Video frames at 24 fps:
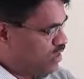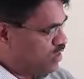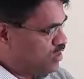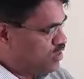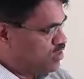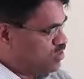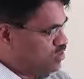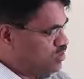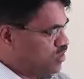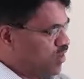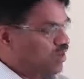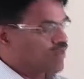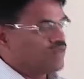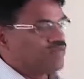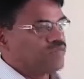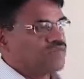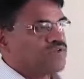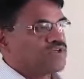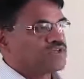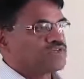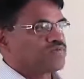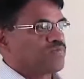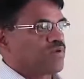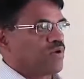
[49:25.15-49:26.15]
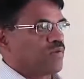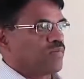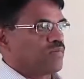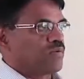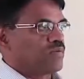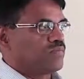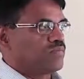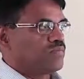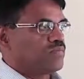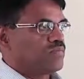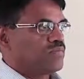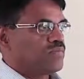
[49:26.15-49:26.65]
to solve this problem.
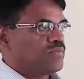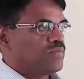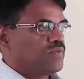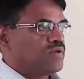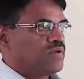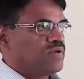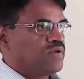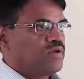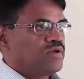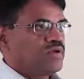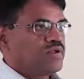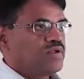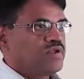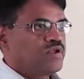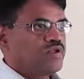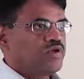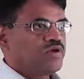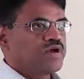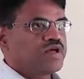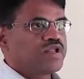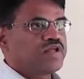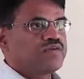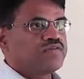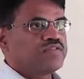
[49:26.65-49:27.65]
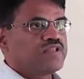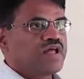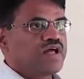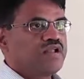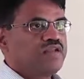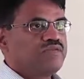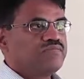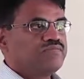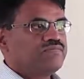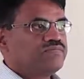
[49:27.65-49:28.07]
Do you agree with that?